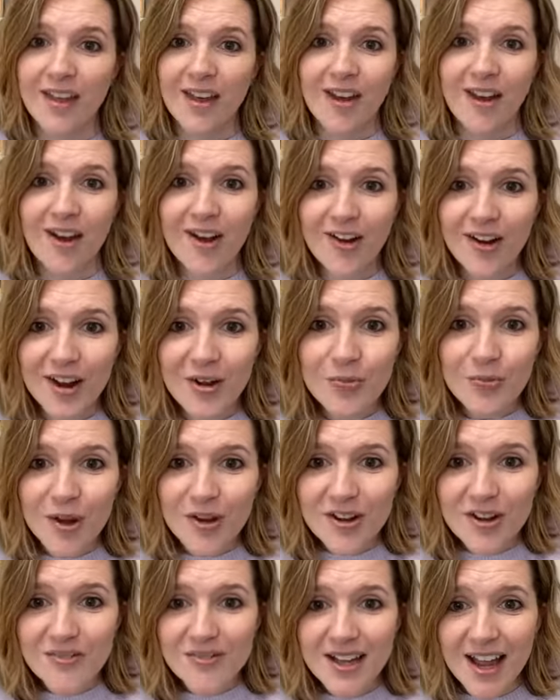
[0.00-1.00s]
All right,
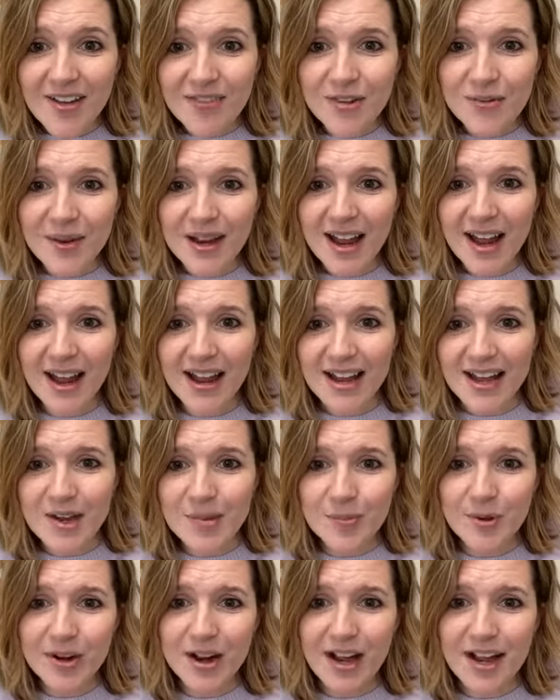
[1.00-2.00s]
welcome to everybody. Hi,
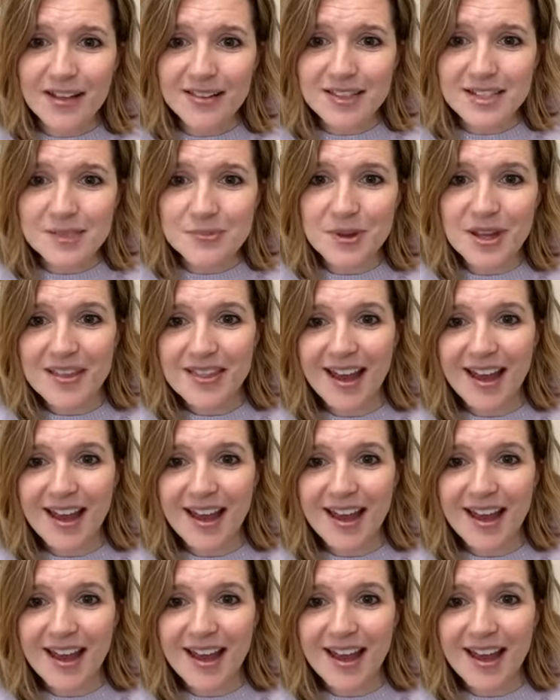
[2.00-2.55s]
Amber. Hi, Elizabeth.